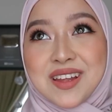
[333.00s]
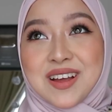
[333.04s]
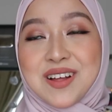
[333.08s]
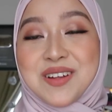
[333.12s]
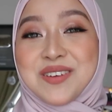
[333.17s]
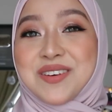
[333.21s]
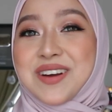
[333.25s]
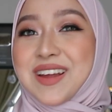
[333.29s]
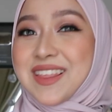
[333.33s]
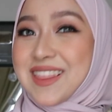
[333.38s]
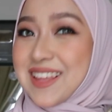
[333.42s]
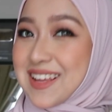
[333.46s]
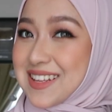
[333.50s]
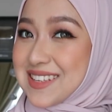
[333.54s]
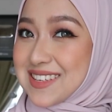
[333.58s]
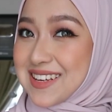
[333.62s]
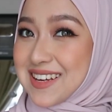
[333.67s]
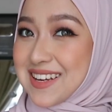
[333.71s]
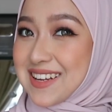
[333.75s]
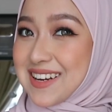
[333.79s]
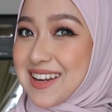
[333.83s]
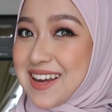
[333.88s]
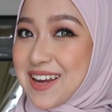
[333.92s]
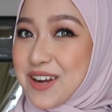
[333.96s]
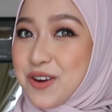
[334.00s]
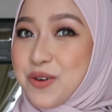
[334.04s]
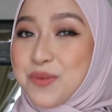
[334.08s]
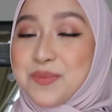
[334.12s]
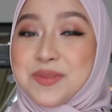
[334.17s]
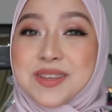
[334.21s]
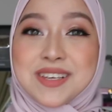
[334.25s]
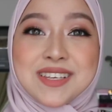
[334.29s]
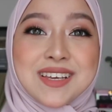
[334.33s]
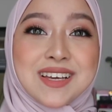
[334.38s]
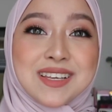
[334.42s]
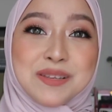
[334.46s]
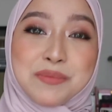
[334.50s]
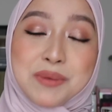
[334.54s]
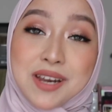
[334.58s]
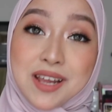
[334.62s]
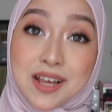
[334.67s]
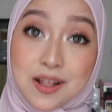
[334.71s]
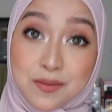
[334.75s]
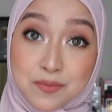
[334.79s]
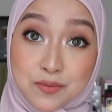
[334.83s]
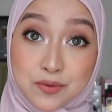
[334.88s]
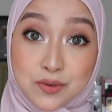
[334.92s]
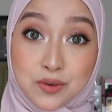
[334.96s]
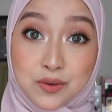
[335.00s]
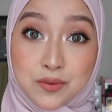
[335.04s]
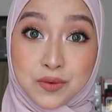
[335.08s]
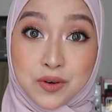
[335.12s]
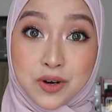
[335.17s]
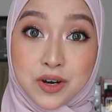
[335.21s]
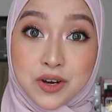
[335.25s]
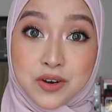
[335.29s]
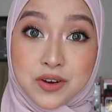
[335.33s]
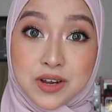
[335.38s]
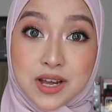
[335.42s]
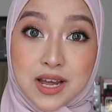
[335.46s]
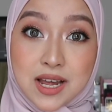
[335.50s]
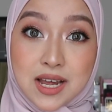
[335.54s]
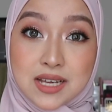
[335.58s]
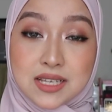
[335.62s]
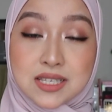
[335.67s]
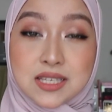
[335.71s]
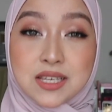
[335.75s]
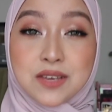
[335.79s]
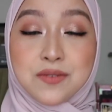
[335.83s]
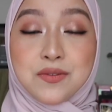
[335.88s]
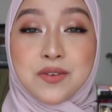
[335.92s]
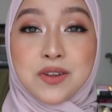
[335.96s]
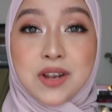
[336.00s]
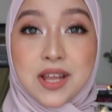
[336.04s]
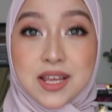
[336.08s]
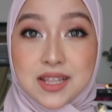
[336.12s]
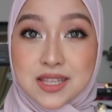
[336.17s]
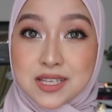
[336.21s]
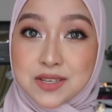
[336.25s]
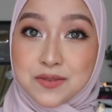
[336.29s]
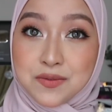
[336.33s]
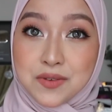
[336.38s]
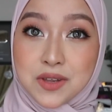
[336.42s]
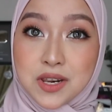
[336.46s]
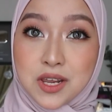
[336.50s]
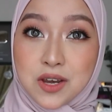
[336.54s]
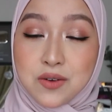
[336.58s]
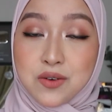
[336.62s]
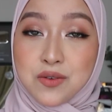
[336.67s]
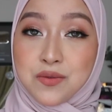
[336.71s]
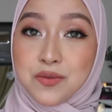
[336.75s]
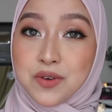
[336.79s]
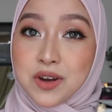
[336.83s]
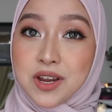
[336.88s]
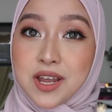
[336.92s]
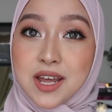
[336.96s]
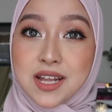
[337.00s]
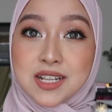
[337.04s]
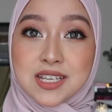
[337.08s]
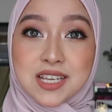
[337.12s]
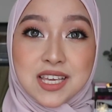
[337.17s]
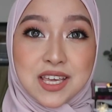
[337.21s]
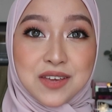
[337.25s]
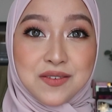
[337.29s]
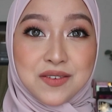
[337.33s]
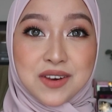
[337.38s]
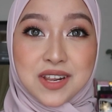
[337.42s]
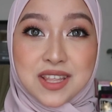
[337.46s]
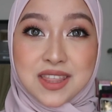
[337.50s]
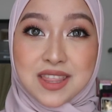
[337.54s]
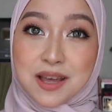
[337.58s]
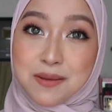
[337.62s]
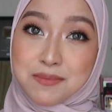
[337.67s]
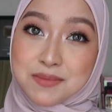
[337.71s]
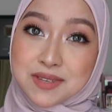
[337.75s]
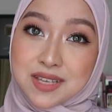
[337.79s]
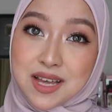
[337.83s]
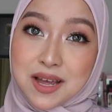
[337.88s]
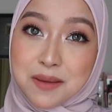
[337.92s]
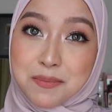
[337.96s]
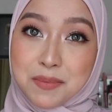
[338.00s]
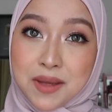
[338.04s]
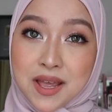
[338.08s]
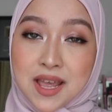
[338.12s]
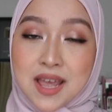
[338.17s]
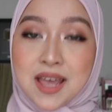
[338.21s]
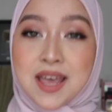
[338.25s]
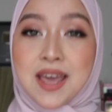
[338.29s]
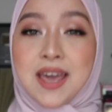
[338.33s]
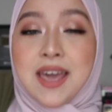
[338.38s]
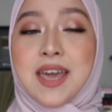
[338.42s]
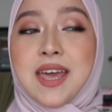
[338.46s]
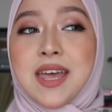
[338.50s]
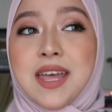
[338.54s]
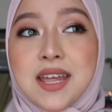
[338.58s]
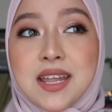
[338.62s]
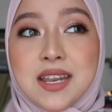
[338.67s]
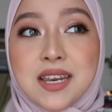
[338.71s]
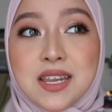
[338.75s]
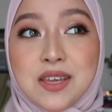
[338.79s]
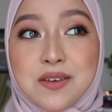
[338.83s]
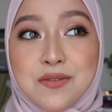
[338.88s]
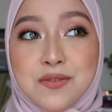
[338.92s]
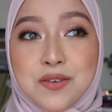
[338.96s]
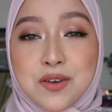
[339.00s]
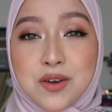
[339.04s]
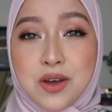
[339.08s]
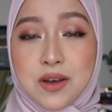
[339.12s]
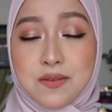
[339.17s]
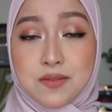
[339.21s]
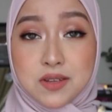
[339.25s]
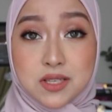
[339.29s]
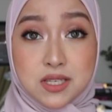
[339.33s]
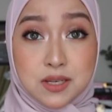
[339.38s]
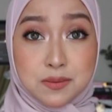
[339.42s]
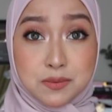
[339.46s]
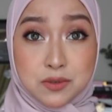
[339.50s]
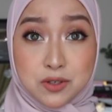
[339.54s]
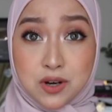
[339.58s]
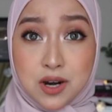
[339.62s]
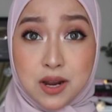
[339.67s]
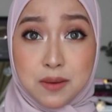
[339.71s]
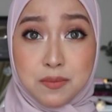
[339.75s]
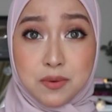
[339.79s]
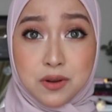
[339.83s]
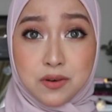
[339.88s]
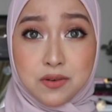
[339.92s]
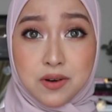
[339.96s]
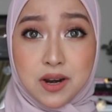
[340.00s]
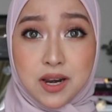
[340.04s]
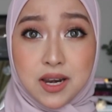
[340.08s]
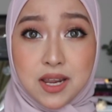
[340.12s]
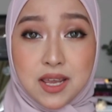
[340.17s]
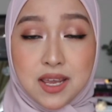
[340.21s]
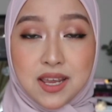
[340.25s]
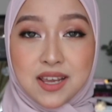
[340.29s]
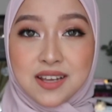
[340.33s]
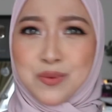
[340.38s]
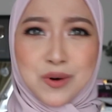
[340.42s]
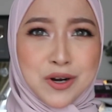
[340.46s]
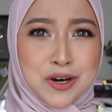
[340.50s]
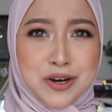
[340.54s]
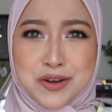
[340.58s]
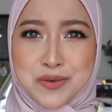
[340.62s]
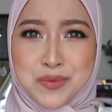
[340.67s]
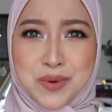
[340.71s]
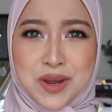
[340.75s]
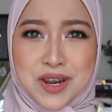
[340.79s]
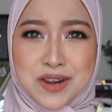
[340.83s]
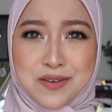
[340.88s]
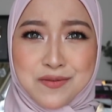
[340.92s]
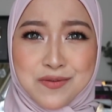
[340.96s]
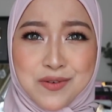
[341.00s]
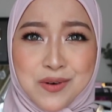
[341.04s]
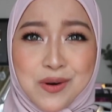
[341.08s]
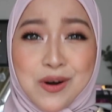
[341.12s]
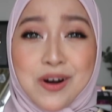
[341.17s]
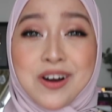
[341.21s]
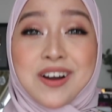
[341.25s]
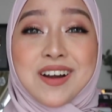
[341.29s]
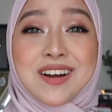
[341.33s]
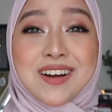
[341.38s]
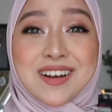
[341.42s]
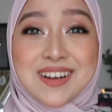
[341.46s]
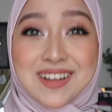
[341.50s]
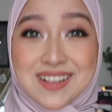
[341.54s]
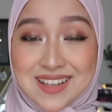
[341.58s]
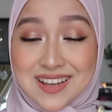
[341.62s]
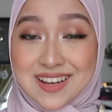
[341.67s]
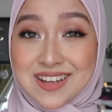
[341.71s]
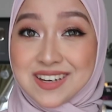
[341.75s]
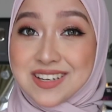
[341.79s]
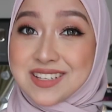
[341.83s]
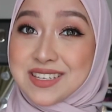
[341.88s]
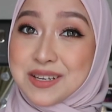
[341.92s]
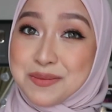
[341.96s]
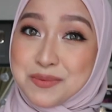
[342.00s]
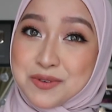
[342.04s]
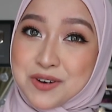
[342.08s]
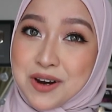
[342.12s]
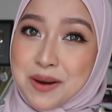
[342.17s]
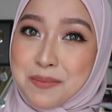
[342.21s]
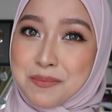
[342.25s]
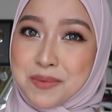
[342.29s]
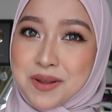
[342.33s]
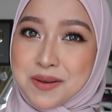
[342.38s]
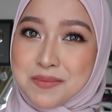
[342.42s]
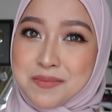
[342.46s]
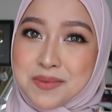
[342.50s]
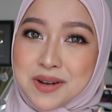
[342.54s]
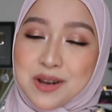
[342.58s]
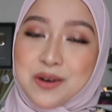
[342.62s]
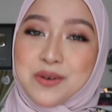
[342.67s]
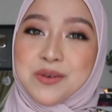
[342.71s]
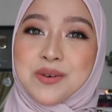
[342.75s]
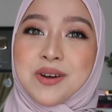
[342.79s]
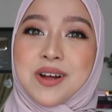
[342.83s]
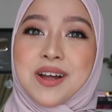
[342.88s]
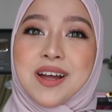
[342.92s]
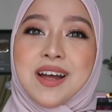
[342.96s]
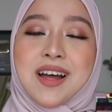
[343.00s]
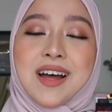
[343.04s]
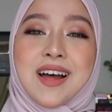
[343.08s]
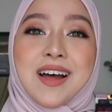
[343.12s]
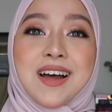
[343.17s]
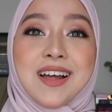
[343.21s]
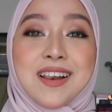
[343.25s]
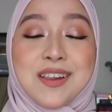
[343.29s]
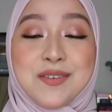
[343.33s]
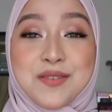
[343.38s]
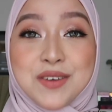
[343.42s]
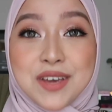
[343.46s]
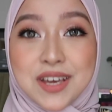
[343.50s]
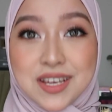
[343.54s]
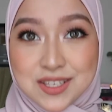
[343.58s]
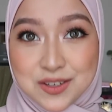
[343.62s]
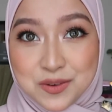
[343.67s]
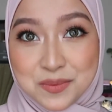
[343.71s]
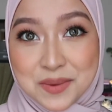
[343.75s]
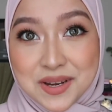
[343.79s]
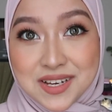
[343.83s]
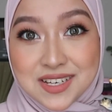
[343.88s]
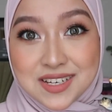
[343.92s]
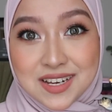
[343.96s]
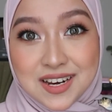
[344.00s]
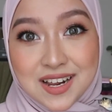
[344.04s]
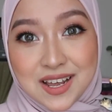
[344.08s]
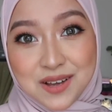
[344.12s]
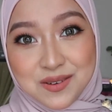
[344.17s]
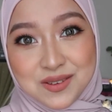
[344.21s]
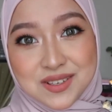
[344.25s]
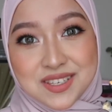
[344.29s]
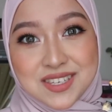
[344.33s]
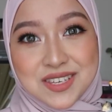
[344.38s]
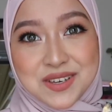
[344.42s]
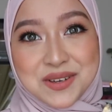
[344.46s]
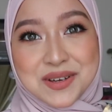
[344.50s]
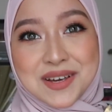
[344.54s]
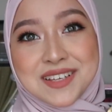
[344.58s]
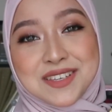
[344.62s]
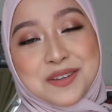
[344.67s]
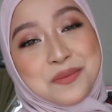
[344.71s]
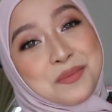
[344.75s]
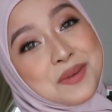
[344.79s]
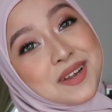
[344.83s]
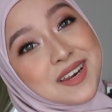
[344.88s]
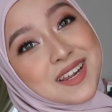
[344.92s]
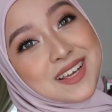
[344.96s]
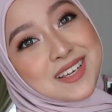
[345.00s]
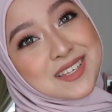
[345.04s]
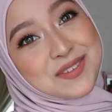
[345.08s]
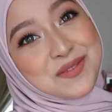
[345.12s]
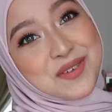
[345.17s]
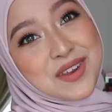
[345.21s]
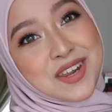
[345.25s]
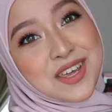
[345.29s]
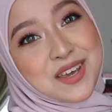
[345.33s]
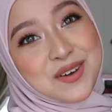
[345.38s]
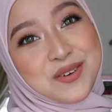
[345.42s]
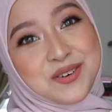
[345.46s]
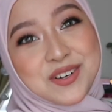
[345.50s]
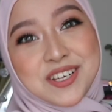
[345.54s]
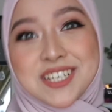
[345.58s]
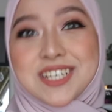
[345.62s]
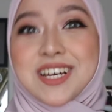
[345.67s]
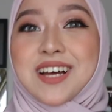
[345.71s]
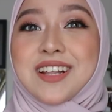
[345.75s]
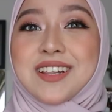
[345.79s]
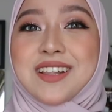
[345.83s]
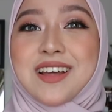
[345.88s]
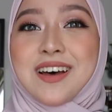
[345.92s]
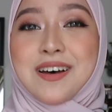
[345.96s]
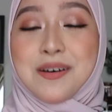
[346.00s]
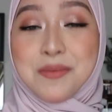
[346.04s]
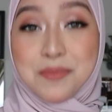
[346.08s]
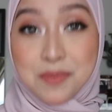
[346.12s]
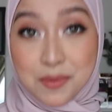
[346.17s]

Alright, that's it. I hope this has been helpful for you guys. If you like this video, don't forget to give it a thumbs up. And if you haven't subscribed already, what are you waiting for? Click on the subscribe button below. I love you guys so much, and I will see you guys on my next video, inshallah.